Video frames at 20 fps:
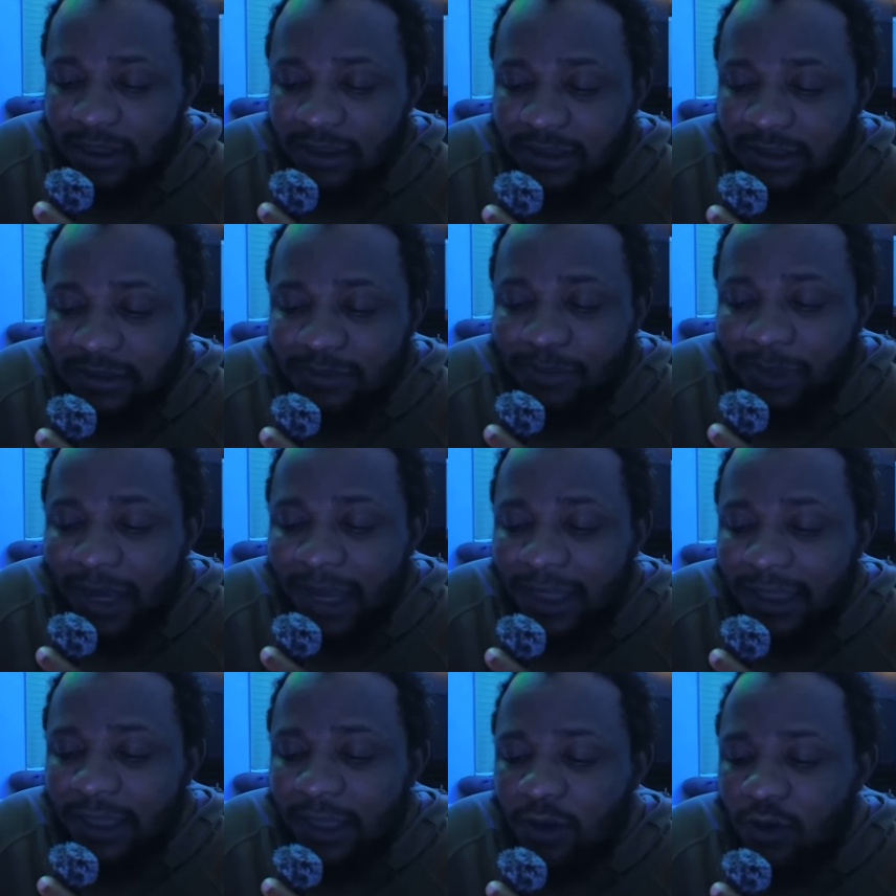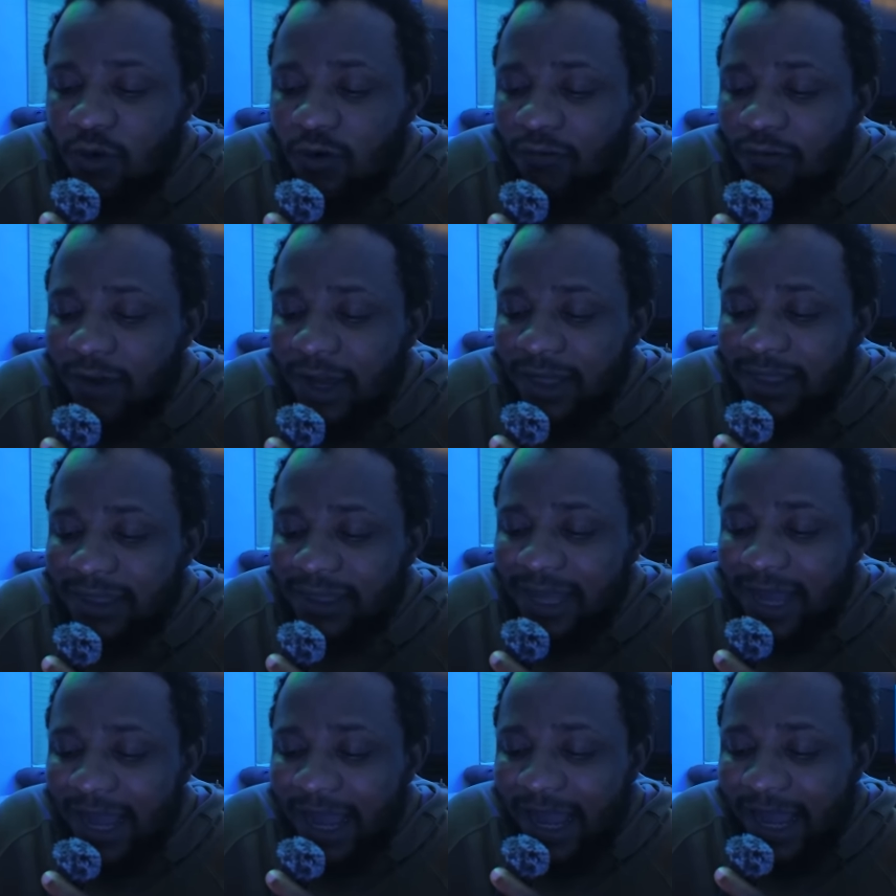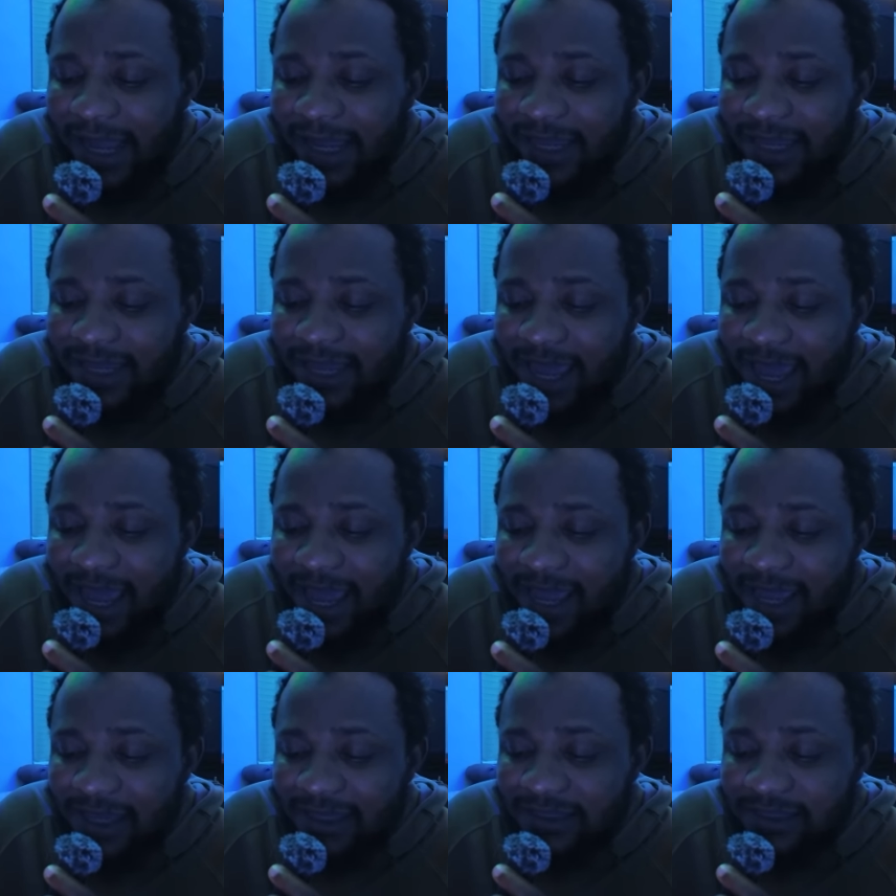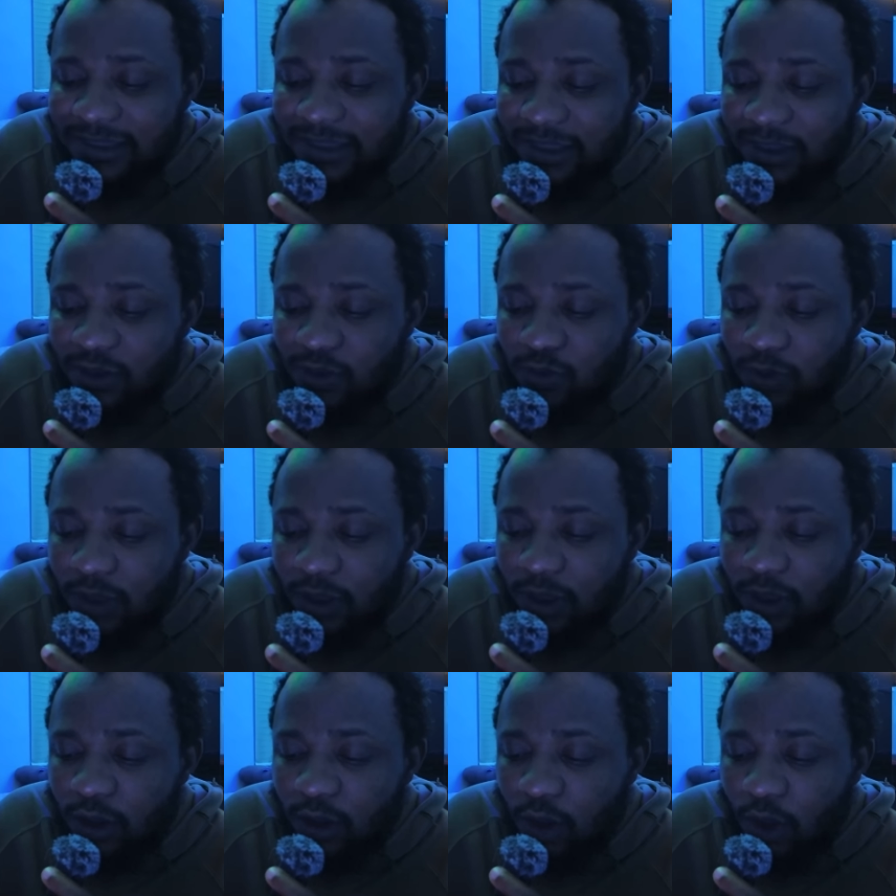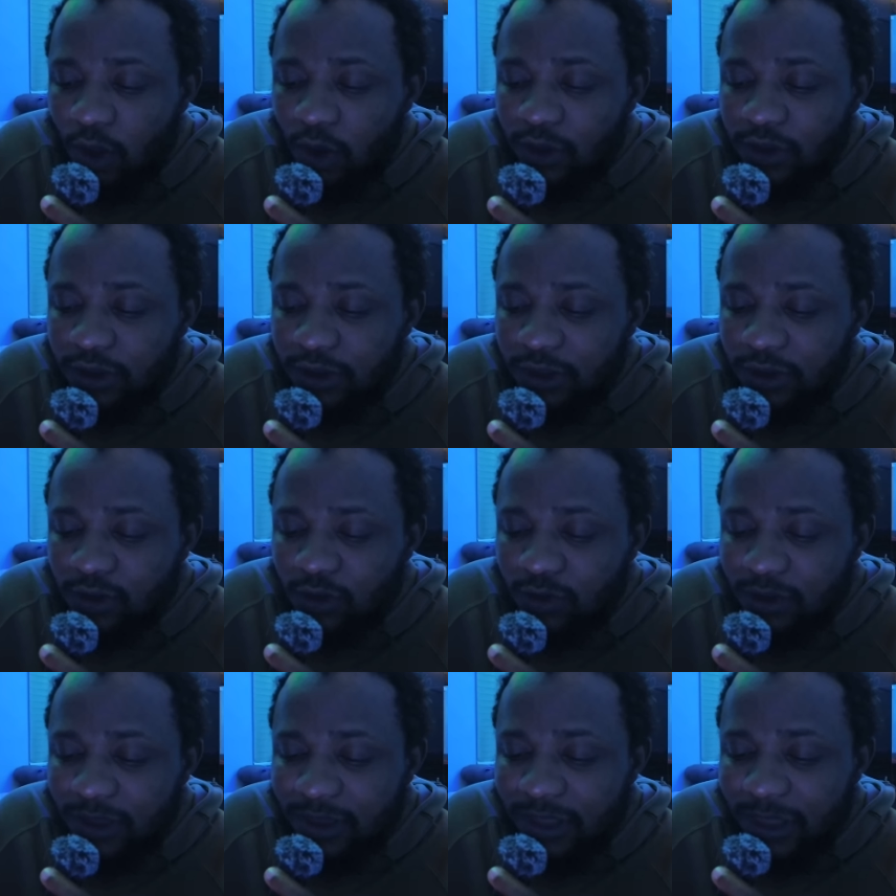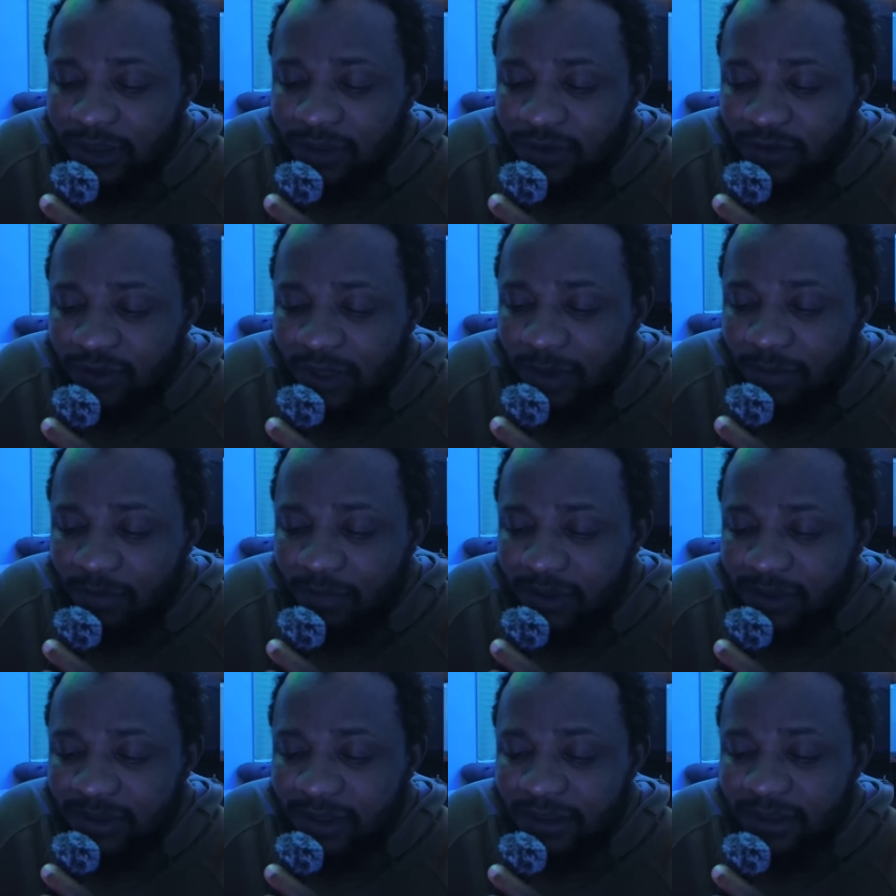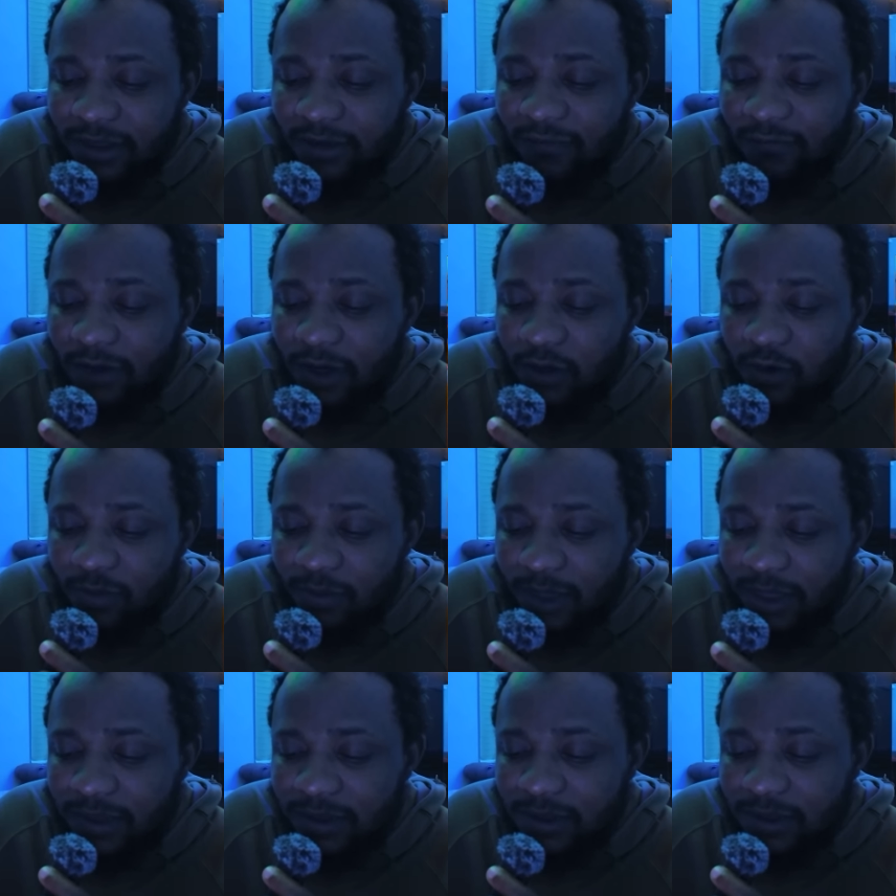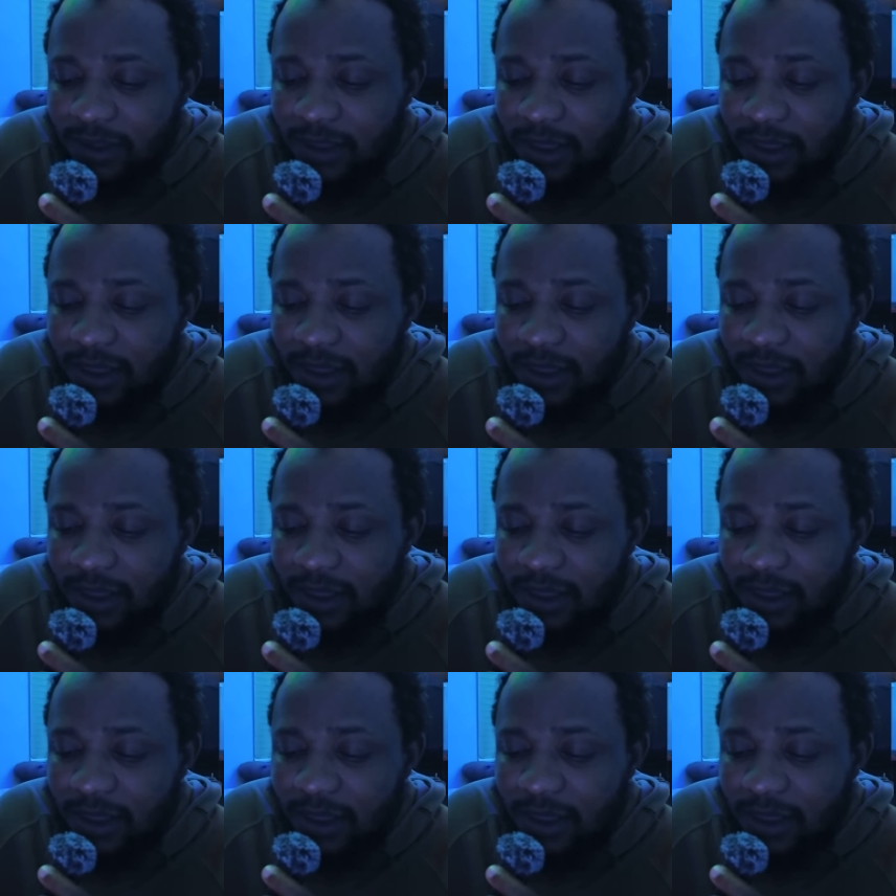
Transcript: spanning over nine years since we launched into the Nigeria business environment.